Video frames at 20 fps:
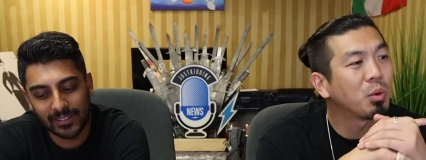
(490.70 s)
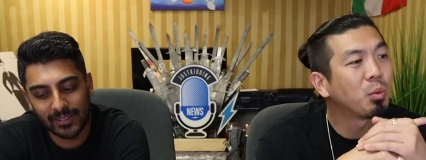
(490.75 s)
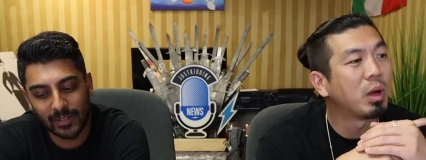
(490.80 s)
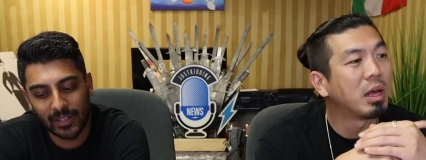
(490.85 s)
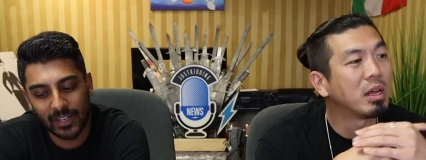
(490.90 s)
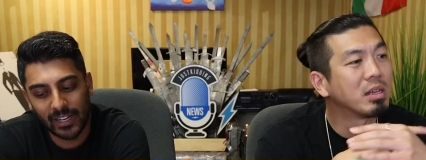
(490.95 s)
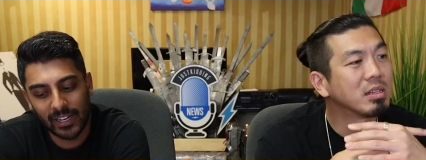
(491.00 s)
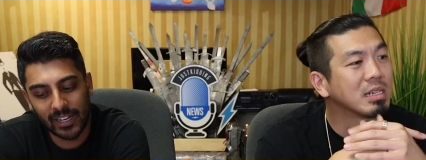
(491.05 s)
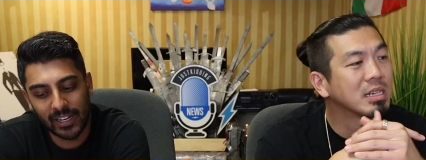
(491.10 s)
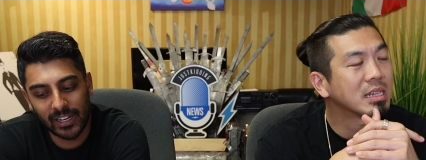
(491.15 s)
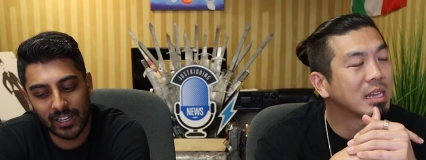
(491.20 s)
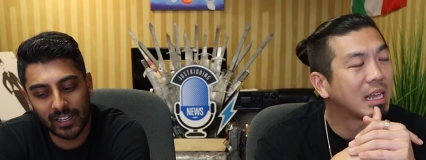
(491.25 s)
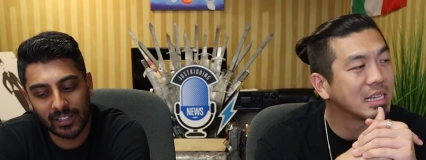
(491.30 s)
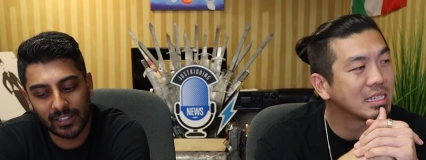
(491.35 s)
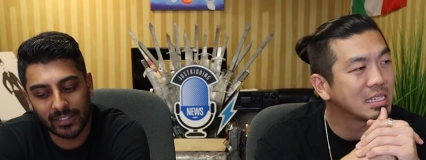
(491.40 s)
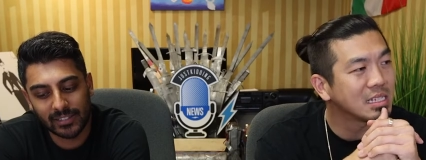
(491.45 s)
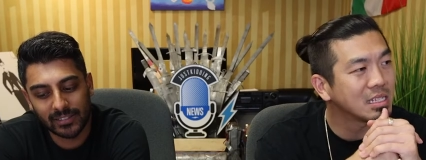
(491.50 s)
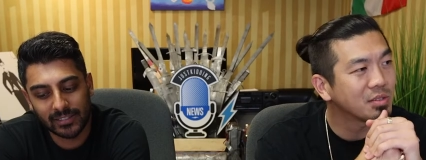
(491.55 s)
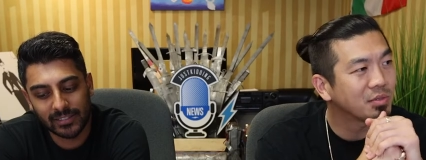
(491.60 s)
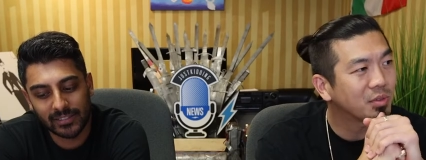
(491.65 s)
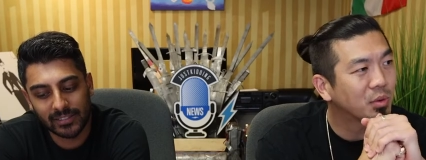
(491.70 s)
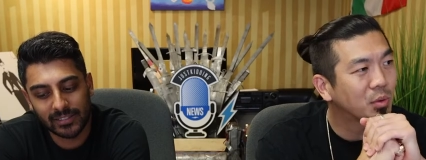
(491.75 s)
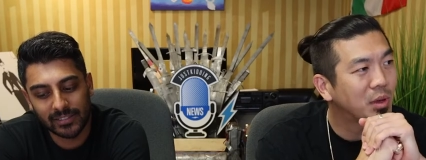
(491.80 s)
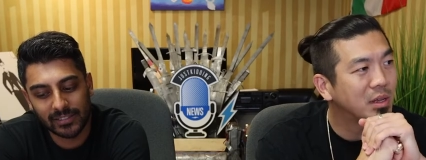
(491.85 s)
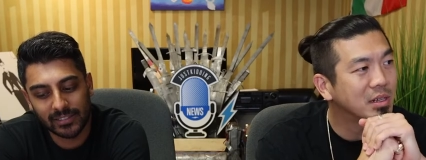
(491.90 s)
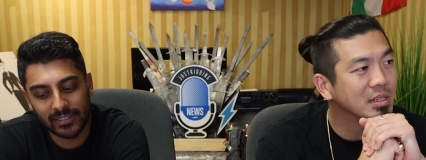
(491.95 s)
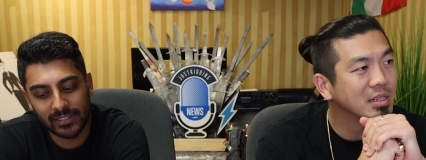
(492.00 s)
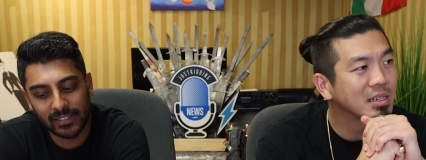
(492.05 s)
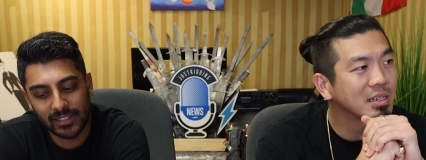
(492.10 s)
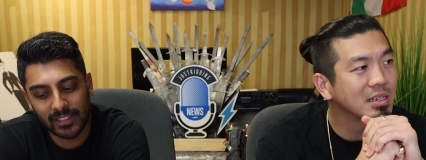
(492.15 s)
Speaker 1: a welding license for
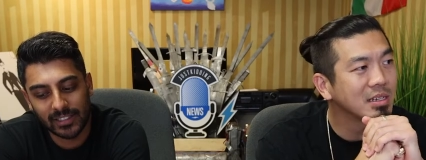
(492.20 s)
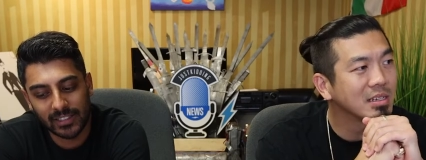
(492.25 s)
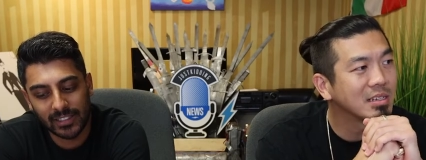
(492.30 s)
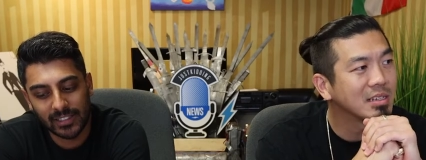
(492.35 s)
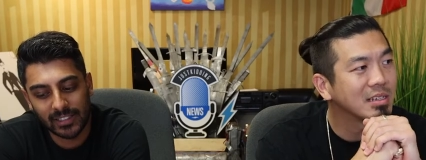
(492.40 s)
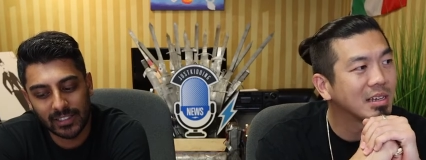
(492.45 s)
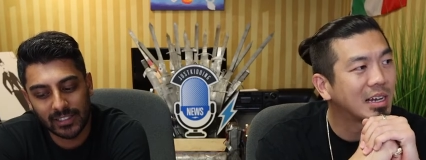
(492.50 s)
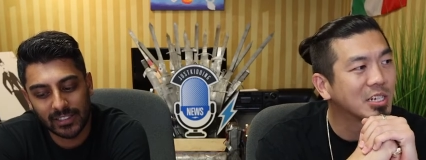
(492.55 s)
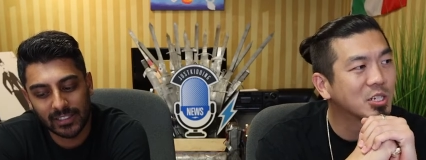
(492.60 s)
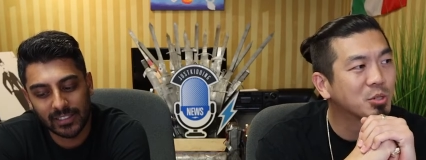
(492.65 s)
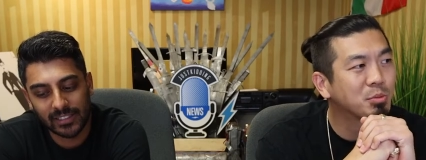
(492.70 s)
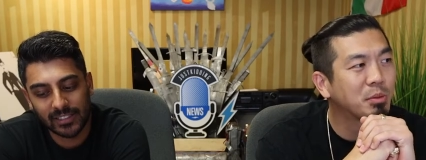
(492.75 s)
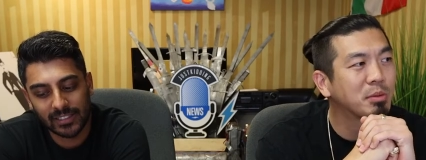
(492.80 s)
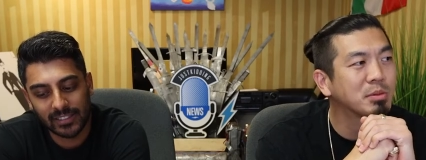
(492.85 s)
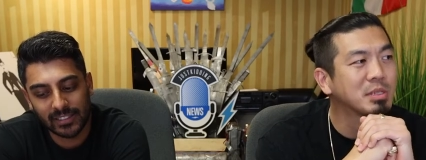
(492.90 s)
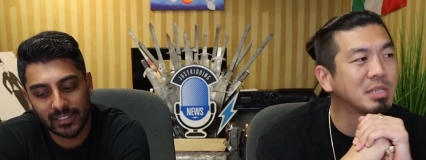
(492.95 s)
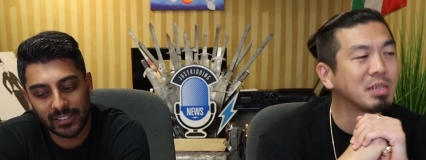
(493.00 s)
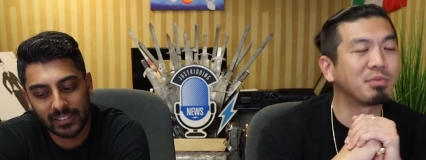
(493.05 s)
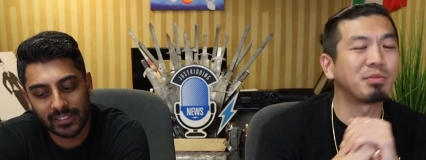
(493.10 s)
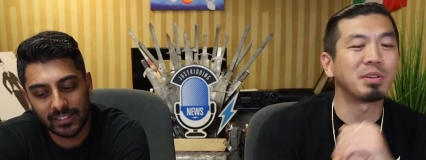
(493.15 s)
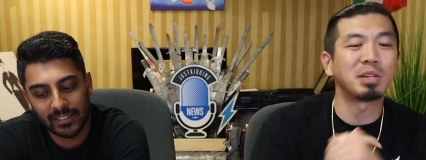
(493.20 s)
welding? I just remember yeah. seeing